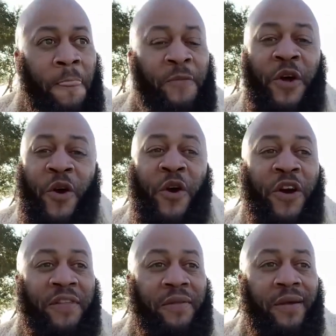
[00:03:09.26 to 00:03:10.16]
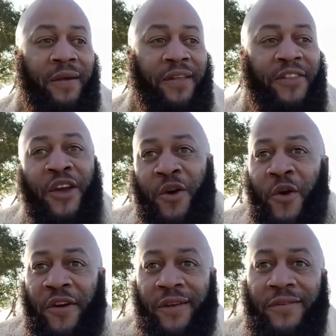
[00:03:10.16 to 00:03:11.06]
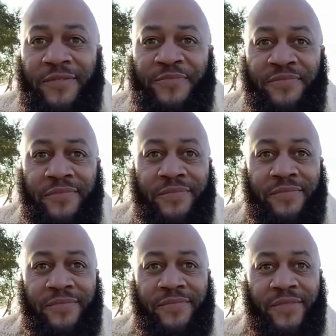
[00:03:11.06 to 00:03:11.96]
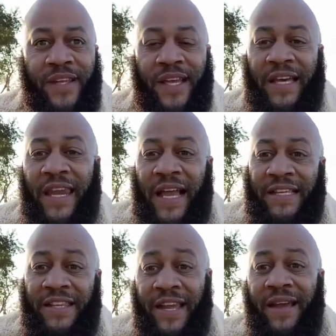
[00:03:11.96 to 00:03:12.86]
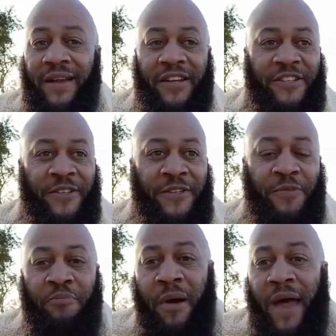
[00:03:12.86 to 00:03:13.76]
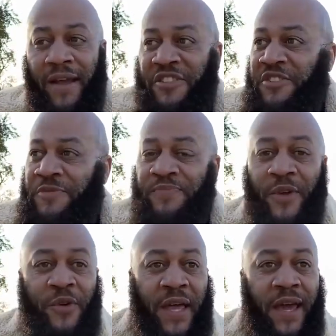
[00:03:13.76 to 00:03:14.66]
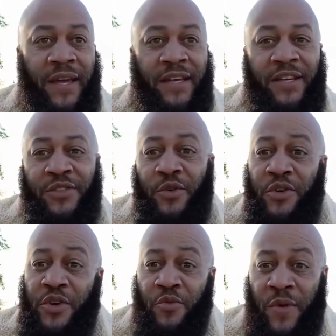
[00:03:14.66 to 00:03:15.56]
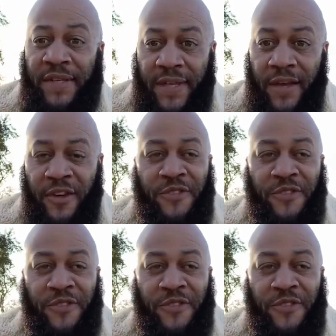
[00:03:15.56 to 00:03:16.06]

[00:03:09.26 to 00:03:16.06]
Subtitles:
you're on their corner, collecting their products, okay? So you can resell.